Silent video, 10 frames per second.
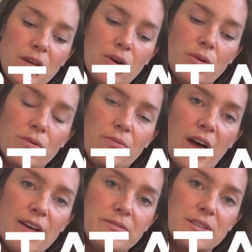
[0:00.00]
cone
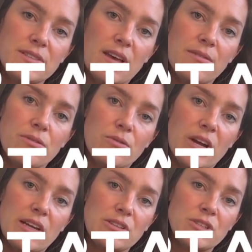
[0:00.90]
5 to 7
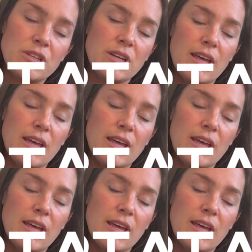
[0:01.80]
range